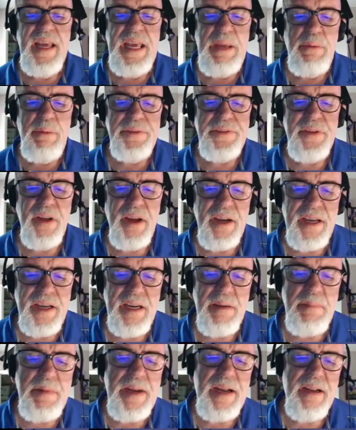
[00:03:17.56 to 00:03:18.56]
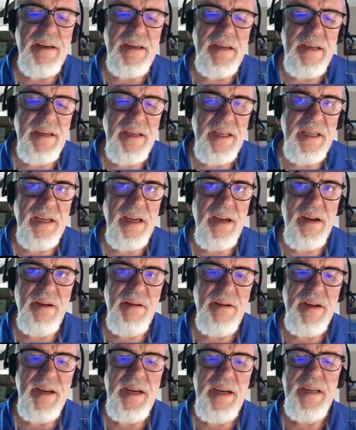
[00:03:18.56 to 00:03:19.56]
he was talking about, you
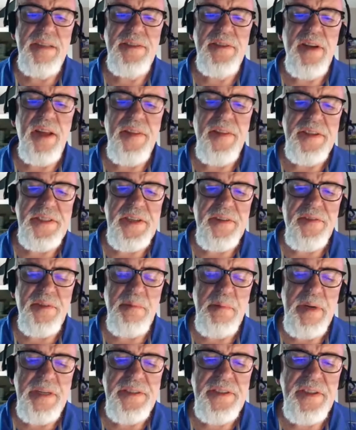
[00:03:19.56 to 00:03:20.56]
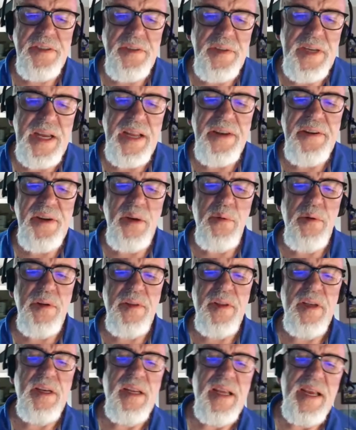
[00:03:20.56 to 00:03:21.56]
know, here's all this information, you got to deal
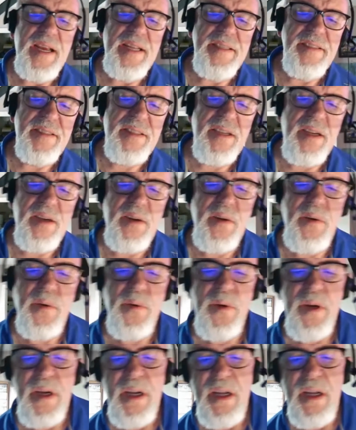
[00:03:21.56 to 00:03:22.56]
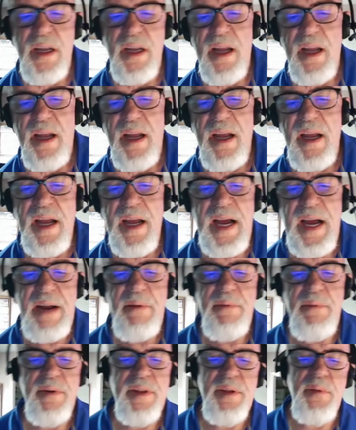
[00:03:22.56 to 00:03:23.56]
with it. And so I
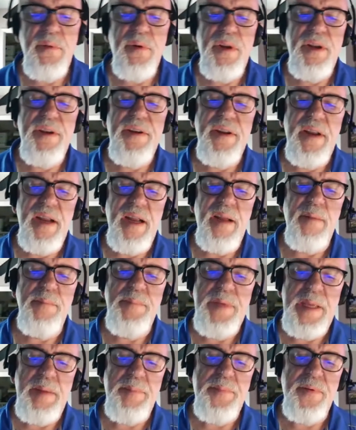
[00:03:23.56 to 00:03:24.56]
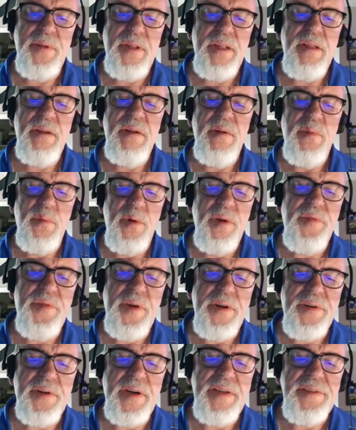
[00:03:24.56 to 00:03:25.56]
really wanted to help people with
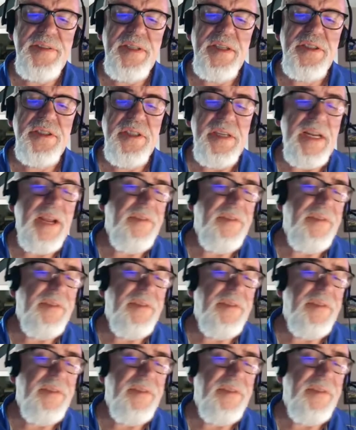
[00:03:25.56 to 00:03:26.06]
their transition.